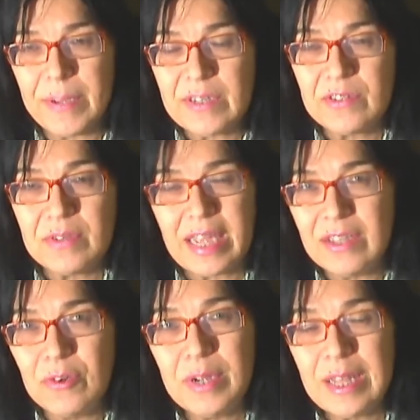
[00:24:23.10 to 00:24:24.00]
you
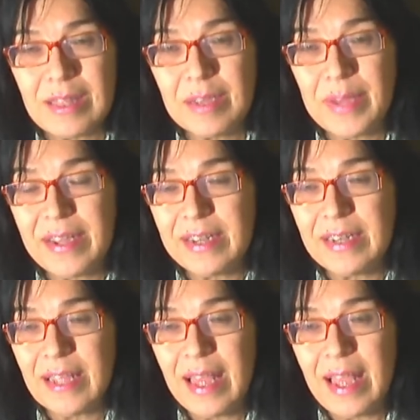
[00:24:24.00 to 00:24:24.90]
can't do anything about
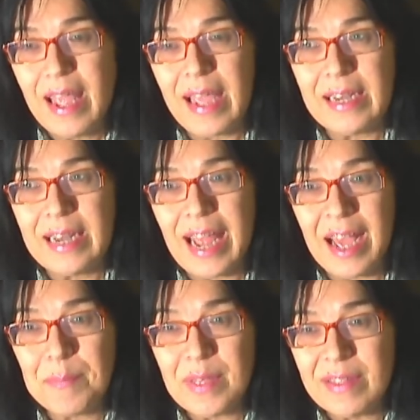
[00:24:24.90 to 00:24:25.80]
it, and it
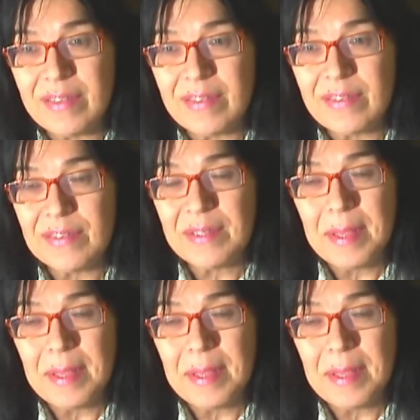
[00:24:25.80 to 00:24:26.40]
happens.